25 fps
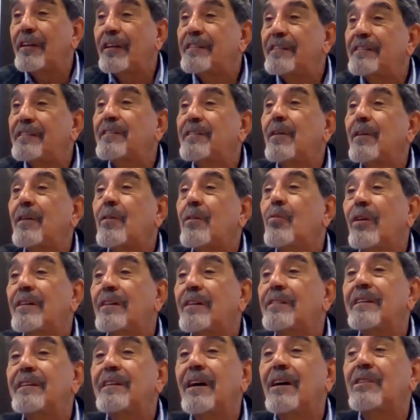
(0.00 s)
age,
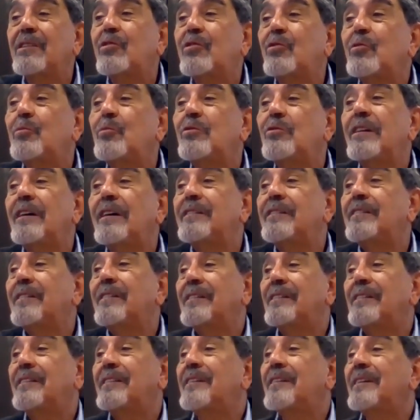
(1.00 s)
where they accumulate
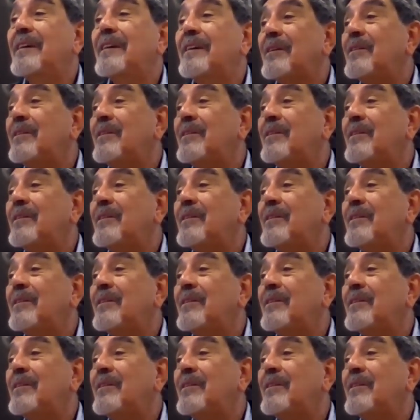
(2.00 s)
the